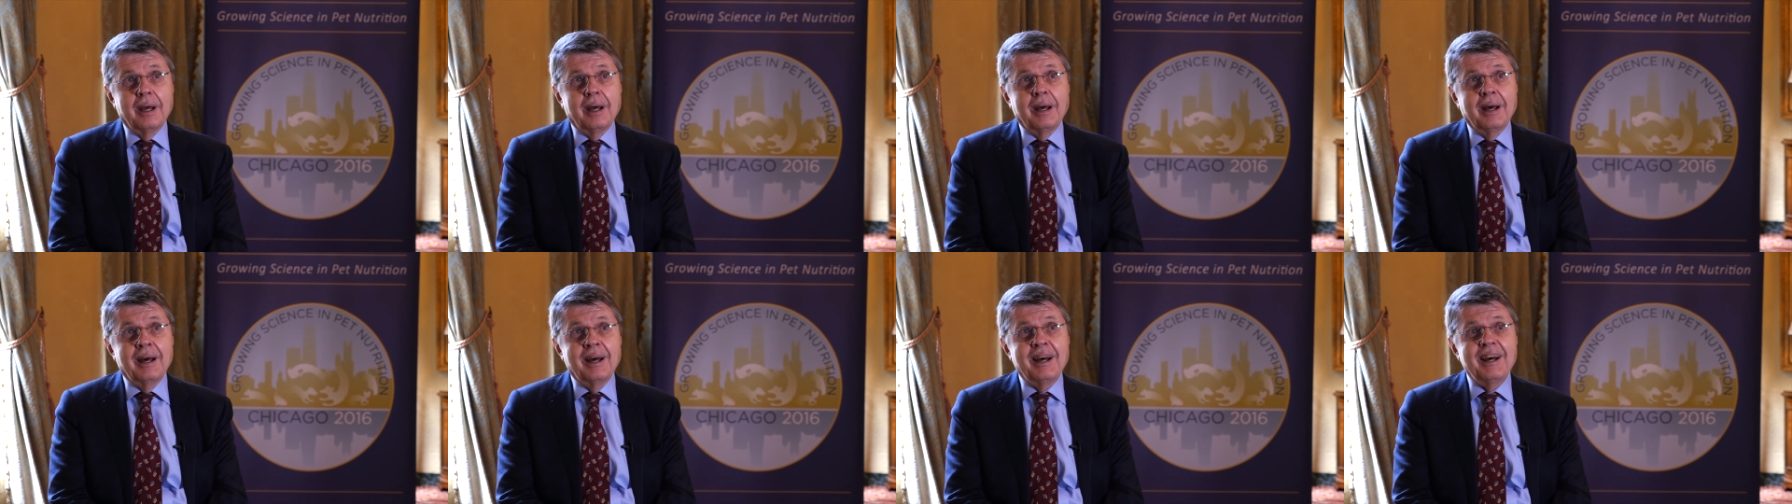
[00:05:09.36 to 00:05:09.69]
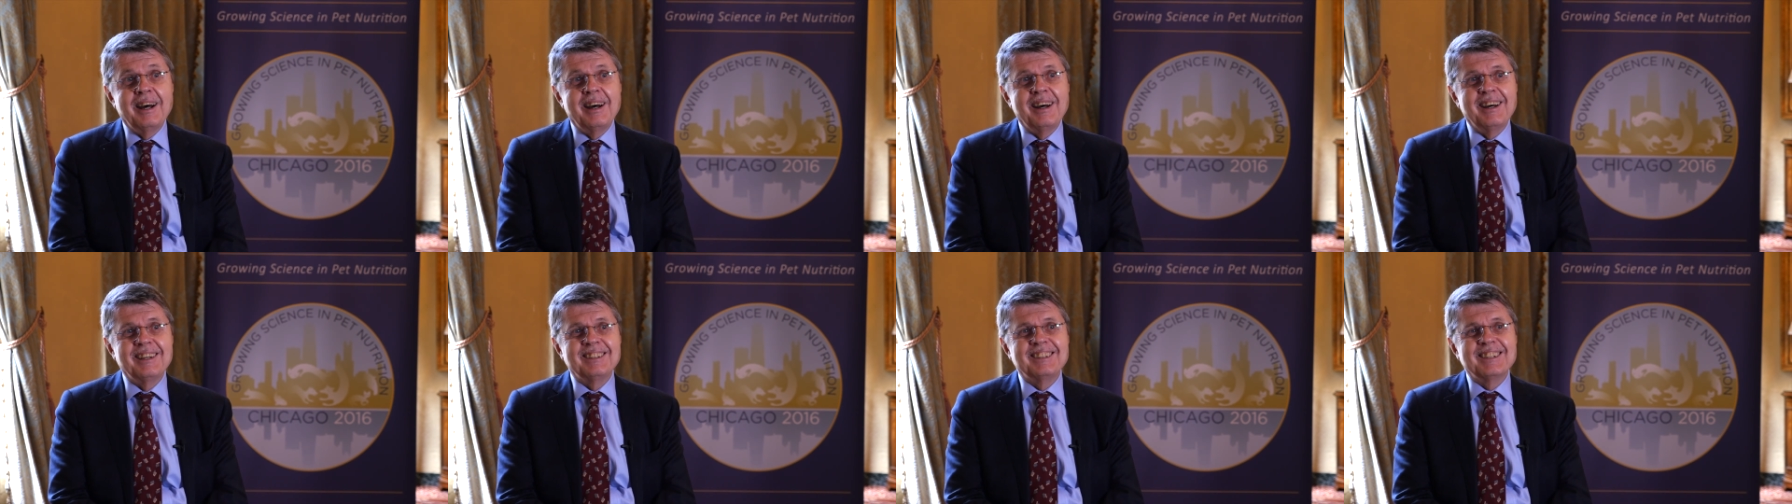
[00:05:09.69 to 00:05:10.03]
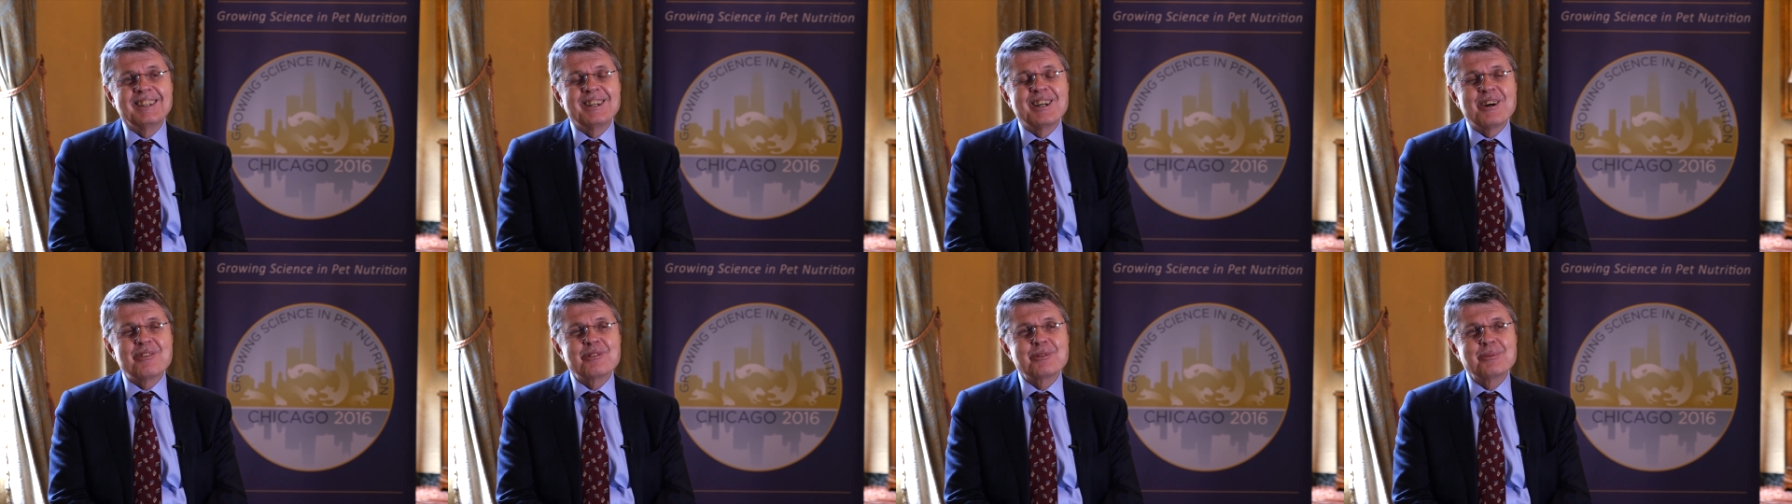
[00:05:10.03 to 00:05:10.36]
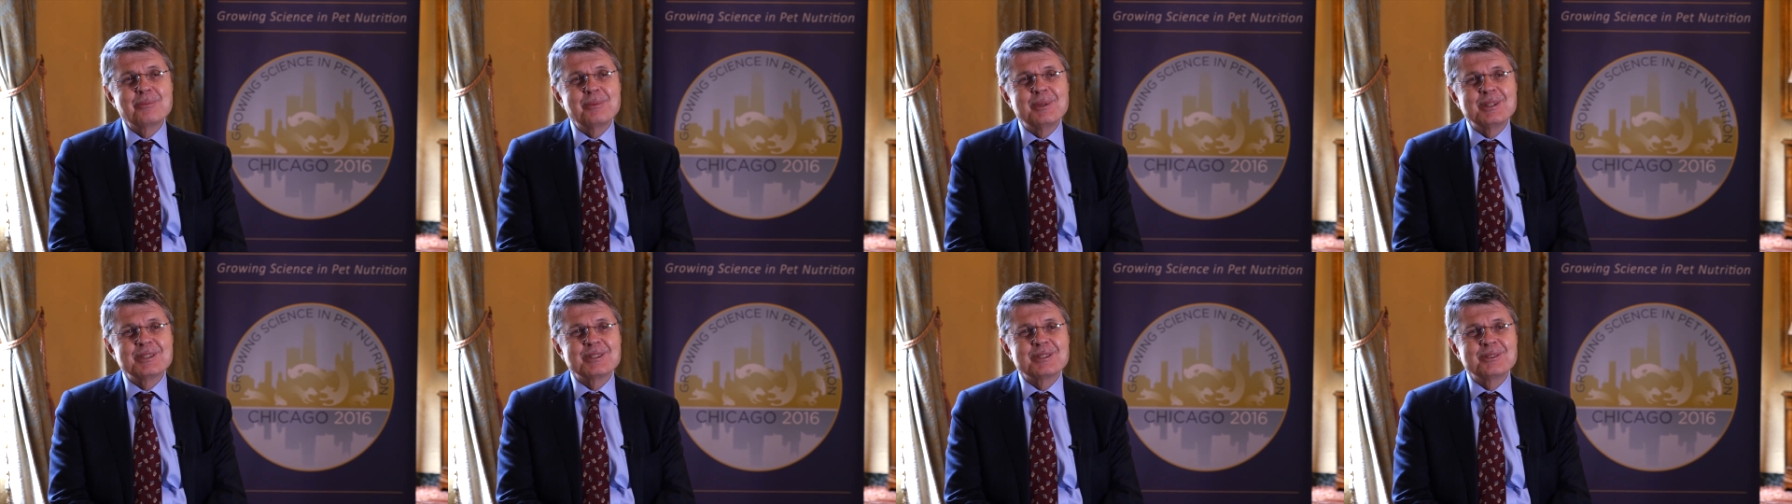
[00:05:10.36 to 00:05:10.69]
the
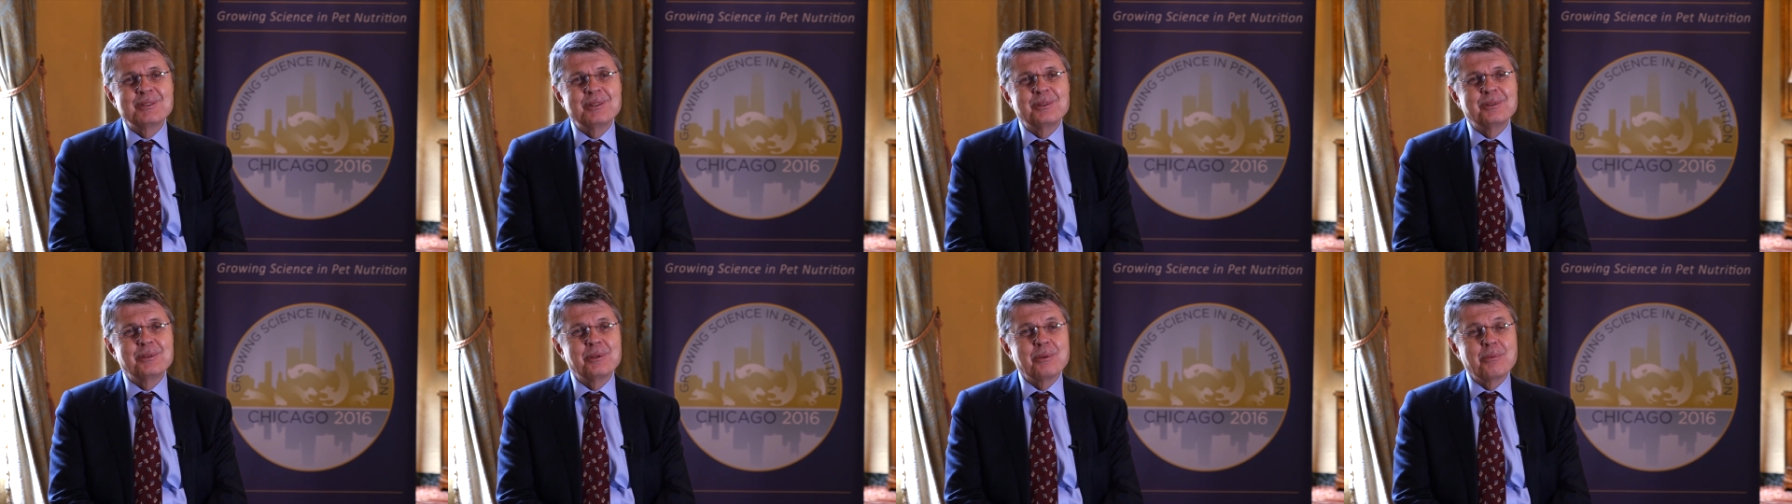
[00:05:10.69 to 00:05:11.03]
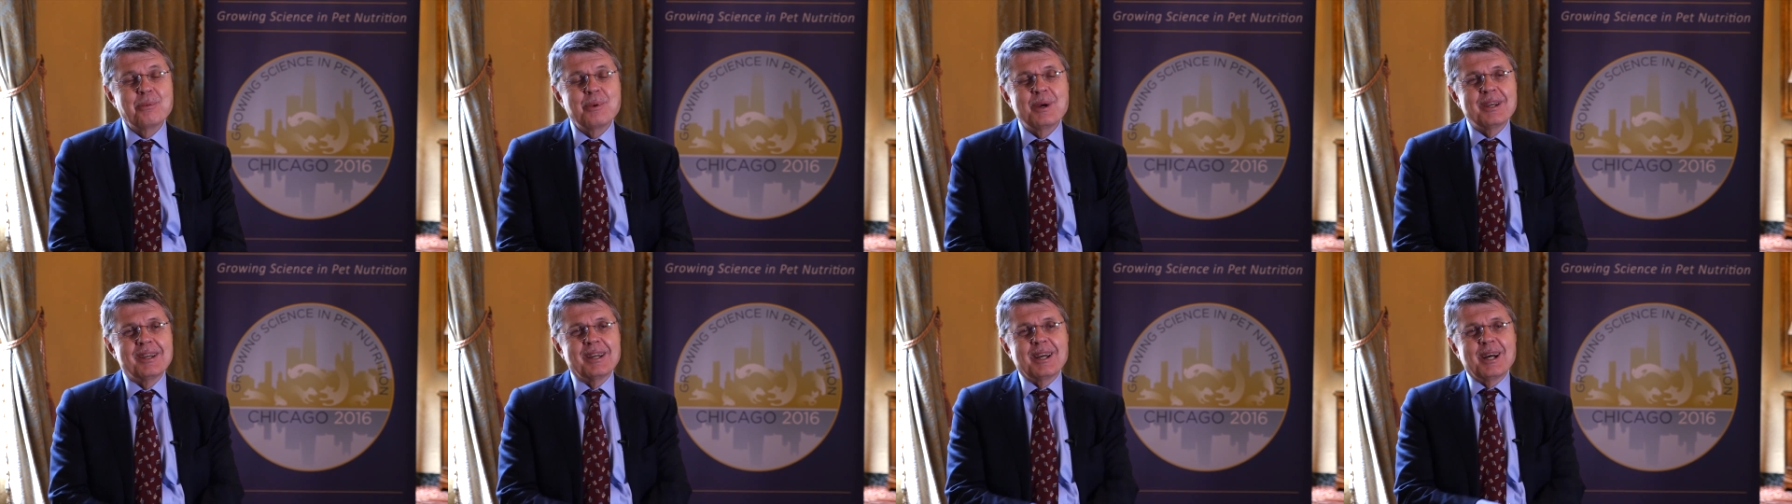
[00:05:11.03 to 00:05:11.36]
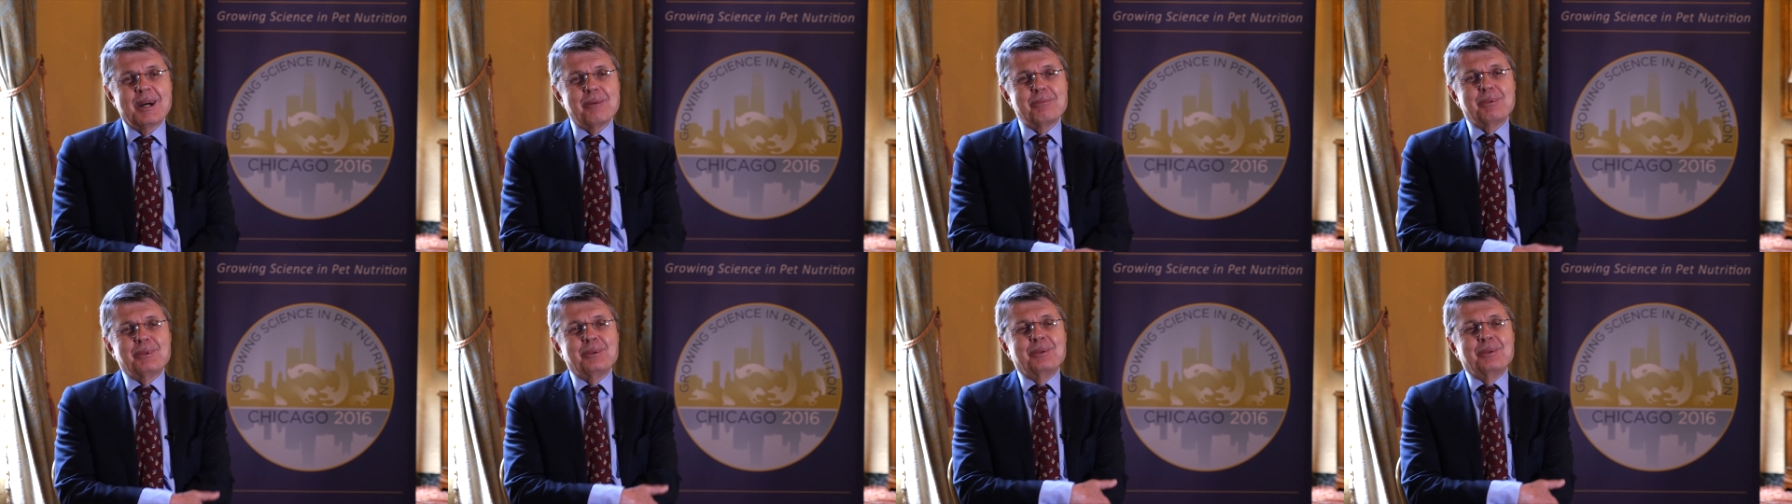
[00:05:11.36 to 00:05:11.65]
governments need to wake up